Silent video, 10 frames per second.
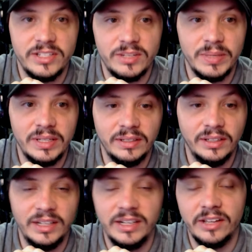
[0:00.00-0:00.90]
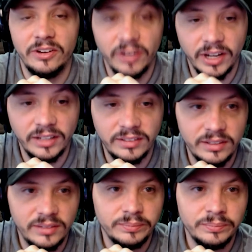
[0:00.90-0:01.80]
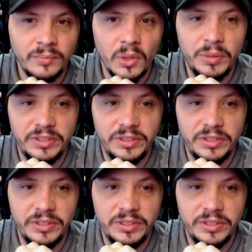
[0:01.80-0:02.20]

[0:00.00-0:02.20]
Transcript: to be an idiot or not. But